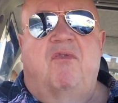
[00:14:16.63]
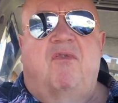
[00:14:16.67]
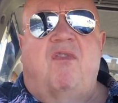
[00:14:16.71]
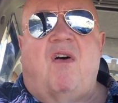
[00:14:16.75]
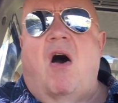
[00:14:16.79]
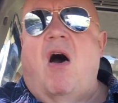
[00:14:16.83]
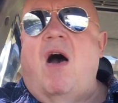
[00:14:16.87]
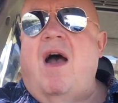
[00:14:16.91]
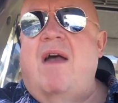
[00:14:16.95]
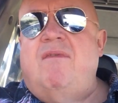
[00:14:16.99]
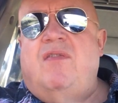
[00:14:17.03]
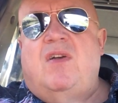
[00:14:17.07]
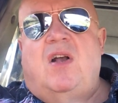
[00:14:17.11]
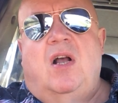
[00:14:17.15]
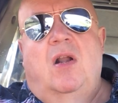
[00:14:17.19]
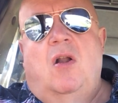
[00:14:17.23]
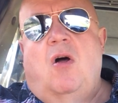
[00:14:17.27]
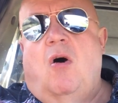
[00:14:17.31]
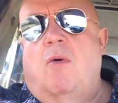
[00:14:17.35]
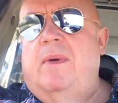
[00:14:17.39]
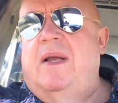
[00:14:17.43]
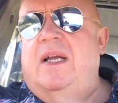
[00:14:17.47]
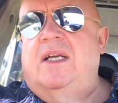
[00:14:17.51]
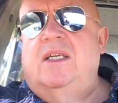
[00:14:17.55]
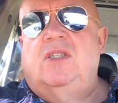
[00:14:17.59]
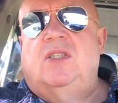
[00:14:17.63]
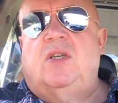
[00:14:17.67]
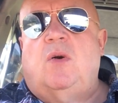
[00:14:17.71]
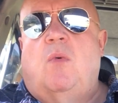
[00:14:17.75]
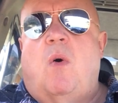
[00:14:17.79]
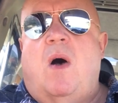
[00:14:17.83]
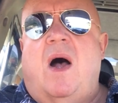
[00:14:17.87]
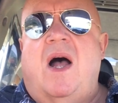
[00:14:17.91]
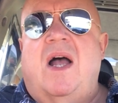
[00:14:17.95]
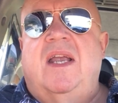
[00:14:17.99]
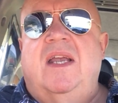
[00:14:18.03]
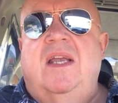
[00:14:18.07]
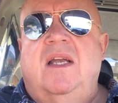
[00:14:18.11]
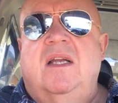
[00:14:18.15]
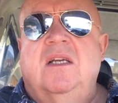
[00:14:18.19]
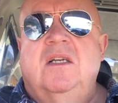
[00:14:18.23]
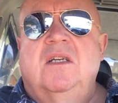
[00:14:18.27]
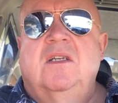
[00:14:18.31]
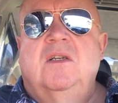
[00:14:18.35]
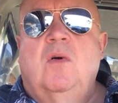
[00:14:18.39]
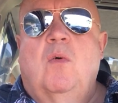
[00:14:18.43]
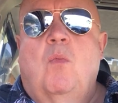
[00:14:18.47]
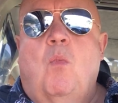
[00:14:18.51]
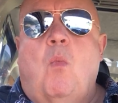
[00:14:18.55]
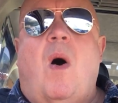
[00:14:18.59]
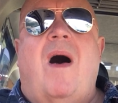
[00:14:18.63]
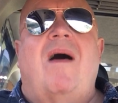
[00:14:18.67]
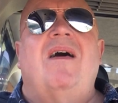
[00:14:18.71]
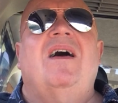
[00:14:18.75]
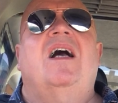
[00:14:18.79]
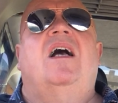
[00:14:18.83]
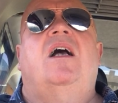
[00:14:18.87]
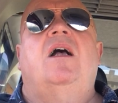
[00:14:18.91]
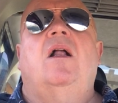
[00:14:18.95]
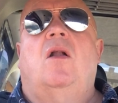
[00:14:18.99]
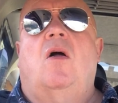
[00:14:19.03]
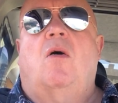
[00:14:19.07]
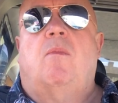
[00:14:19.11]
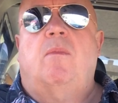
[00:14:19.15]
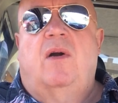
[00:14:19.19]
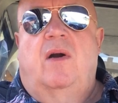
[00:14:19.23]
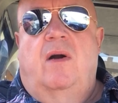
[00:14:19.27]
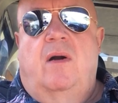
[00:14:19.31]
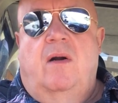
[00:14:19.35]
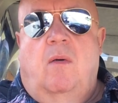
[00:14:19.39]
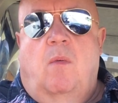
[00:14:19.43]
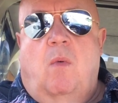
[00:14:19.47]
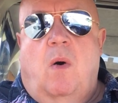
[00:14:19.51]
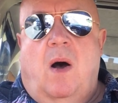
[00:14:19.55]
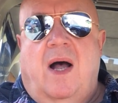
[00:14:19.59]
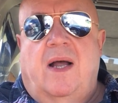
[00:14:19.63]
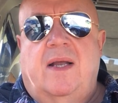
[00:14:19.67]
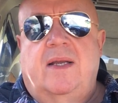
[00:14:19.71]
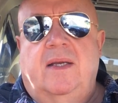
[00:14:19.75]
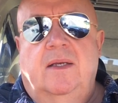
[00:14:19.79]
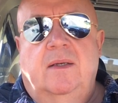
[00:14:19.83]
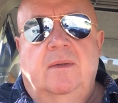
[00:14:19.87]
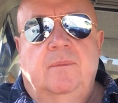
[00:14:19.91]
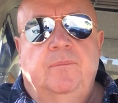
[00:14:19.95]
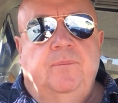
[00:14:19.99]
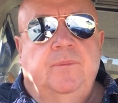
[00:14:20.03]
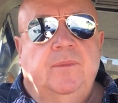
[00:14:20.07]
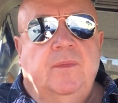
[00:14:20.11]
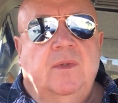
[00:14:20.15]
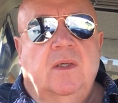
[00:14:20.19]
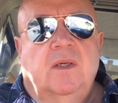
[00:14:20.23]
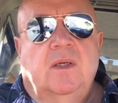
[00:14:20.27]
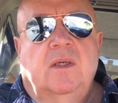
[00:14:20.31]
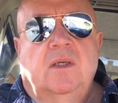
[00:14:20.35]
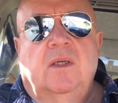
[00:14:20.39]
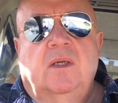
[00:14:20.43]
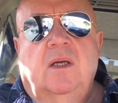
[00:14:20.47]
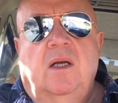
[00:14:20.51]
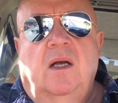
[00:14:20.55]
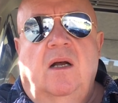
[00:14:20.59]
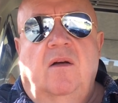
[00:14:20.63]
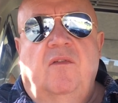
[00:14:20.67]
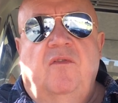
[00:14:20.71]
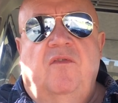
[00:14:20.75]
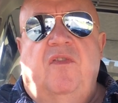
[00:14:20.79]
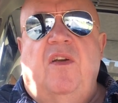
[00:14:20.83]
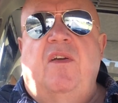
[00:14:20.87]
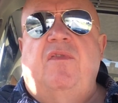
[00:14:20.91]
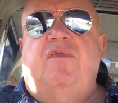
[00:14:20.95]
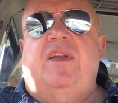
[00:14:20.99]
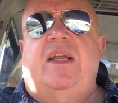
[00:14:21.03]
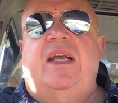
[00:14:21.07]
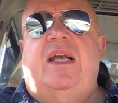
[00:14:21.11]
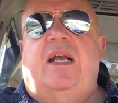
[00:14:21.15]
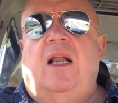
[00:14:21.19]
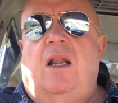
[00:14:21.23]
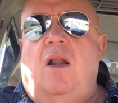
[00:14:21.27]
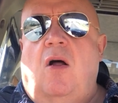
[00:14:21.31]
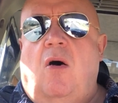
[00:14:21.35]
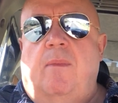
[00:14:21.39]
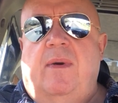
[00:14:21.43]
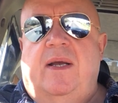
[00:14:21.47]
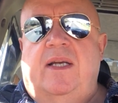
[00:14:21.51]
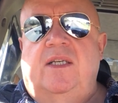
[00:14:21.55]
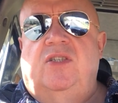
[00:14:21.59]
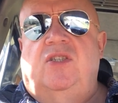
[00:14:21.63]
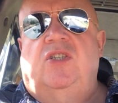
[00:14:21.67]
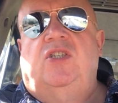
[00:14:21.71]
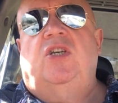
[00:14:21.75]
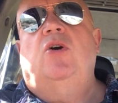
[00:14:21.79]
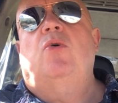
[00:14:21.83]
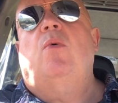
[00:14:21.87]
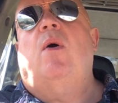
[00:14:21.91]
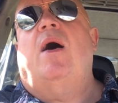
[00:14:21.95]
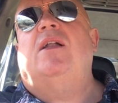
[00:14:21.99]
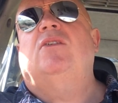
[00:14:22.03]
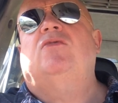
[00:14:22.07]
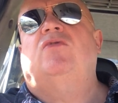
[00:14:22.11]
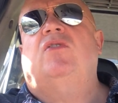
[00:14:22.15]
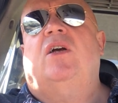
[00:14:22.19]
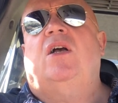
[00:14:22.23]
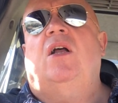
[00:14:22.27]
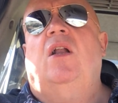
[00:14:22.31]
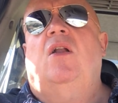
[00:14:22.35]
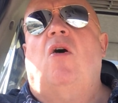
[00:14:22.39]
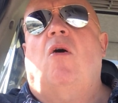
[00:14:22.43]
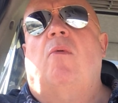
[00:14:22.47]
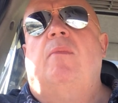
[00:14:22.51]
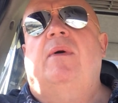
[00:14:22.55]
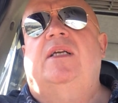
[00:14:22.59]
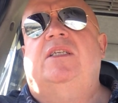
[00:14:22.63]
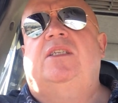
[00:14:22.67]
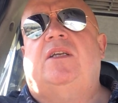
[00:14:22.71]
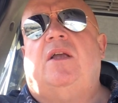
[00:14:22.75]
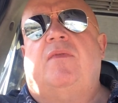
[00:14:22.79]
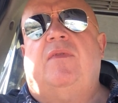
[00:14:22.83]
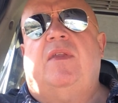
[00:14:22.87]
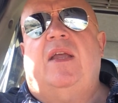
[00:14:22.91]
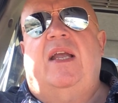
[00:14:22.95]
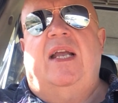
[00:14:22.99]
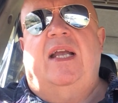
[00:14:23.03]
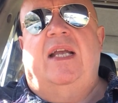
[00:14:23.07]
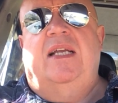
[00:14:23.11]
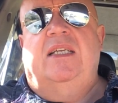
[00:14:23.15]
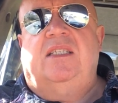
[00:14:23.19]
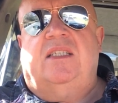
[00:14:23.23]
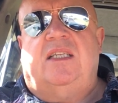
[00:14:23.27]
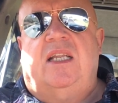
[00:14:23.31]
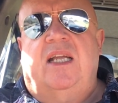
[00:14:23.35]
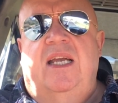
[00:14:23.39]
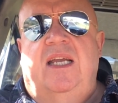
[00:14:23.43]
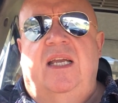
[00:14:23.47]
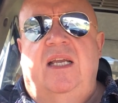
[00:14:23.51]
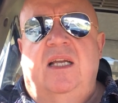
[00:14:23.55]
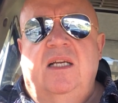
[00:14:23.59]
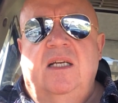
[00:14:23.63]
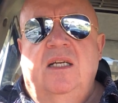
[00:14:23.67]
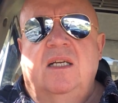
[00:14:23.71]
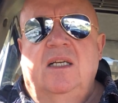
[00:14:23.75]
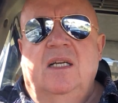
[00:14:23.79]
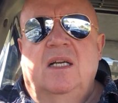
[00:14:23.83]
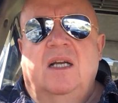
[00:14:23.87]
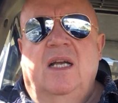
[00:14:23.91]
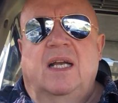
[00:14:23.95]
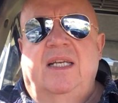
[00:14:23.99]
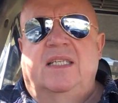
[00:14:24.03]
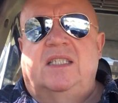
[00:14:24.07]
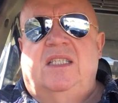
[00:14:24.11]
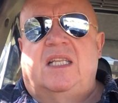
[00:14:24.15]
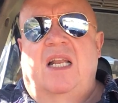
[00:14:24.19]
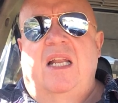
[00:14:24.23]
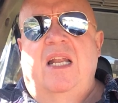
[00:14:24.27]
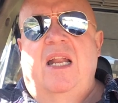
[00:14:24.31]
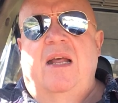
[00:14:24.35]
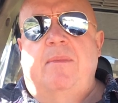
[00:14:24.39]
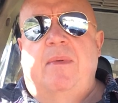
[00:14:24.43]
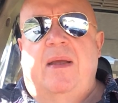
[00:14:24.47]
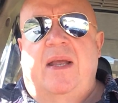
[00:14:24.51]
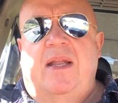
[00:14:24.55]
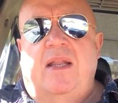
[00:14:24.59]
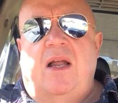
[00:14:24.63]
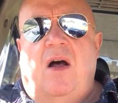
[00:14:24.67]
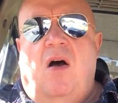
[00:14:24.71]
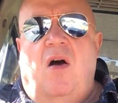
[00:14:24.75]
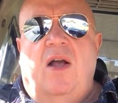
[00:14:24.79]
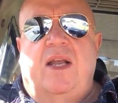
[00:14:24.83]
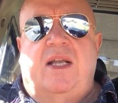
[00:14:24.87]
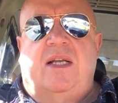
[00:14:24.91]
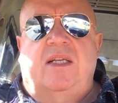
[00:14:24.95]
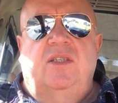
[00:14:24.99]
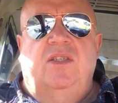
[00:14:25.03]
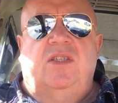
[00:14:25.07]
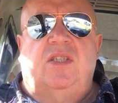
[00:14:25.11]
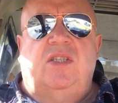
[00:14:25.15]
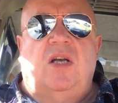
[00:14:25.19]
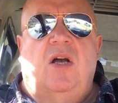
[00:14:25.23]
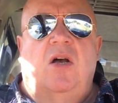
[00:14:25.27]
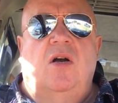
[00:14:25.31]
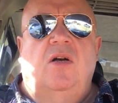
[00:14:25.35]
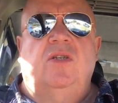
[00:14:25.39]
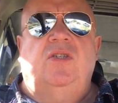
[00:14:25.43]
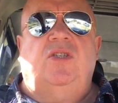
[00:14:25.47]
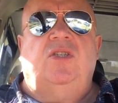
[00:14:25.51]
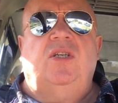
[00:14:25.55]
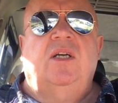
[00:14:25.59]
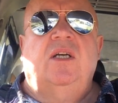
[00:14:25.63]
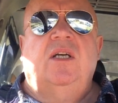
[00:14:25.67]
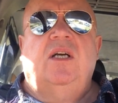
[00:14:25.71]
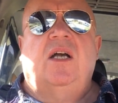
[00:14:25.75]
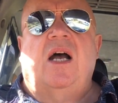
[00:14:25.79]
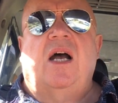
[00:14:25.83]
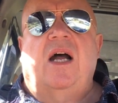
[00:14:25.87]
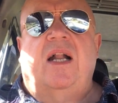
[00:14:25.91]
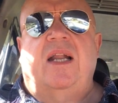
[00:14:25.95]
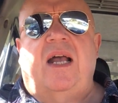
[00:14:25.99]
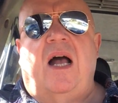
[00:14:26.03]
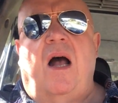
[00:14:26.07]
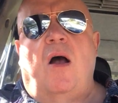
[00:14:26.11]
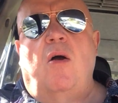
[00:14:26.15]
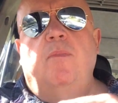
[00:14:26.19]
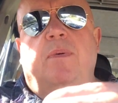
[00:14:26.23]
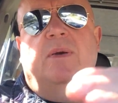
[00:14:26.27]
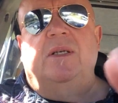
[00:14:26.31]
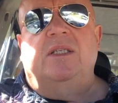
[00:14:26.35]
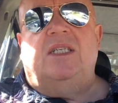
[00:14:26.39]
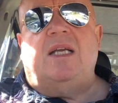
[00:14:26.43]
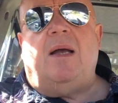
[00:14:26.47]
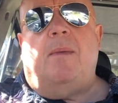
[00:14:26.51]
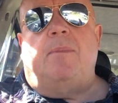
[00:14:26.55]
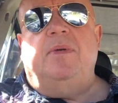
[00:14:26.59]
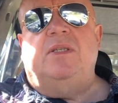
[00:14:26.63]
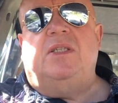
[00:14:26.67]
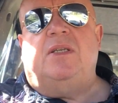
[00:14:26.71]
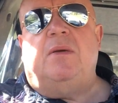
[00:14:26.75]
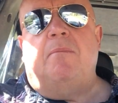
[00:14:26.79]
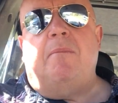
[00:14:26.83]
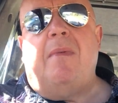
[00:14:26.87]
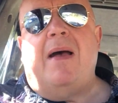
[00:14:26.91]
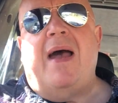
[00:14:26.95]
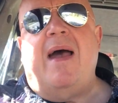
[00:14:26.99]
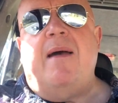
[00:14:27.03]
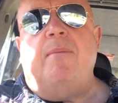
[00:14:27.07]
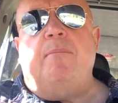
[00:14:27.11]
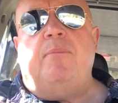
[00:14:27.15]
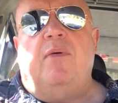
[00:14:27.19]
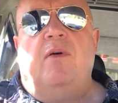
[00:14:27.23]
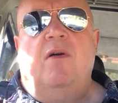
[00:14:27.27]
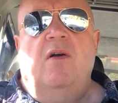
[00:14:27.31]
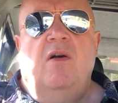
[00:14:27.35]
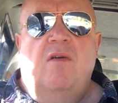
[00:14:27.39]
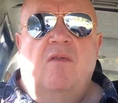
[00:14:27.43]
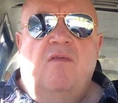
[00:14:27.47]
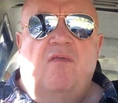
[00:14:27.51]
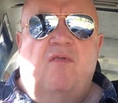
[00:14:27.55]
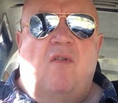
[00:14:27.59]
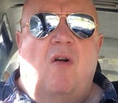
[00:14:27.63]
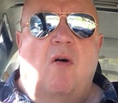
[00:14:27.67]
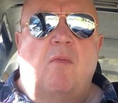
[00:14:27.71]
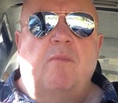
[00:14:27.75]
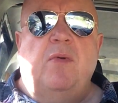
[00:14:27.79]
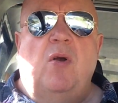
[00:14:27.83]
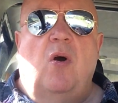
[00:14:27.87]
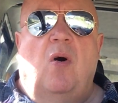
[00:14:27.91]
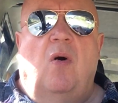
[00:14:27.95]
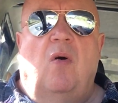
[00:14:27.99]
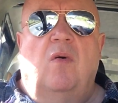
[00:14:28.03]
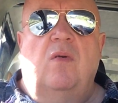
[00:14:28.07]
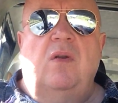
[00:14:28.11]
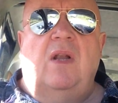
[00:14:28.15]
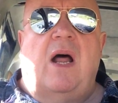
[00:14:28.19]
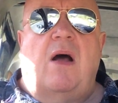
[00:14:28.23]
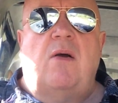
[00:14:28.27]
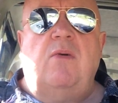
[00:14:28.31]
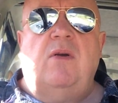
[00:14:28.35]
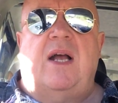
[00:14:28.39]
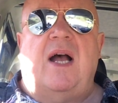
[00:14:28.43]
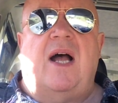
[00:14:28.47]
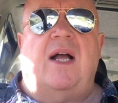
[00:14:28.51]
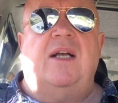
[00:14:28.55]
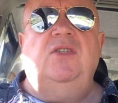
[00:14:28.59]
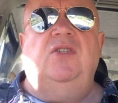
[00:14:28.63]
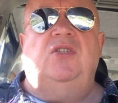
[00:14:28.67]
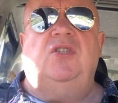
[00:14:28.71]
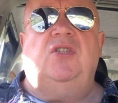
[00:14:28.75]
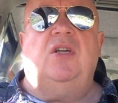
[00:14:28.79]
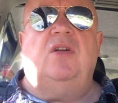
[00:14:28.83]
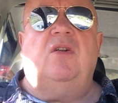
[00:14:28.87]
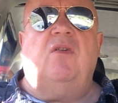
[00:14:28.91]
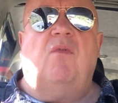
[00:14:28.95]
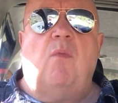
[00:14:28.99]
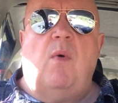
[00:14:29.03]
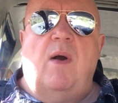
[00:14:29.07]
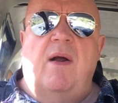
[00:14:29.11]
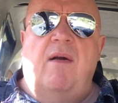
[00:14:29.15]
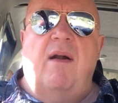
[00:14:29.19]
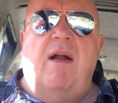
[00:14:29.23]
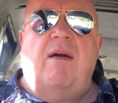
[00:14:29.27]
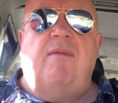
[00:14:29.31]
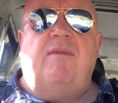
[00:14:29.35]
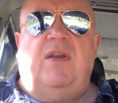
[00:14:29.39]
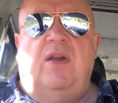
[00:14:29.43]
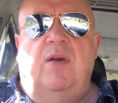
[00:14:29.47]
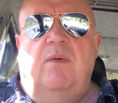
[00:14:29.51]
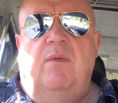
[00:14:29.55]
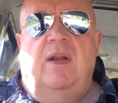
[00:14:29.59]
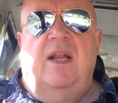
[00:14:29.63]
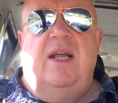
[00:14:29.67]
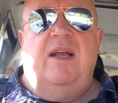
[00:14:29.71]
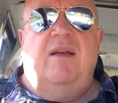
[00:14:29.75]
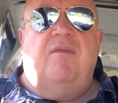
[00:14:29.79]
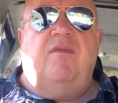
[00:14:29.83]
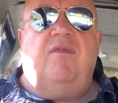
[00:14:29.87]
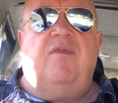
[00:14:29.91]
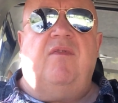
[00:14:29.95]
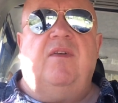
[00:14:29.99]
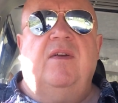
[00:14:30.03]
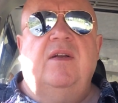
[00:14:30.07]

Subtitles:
5 kilometres away, 1 kilometre away, 50 kilometres, 200 kilometres, I think is the limit that I can search. And it opens up as a map from your location or wherever you live,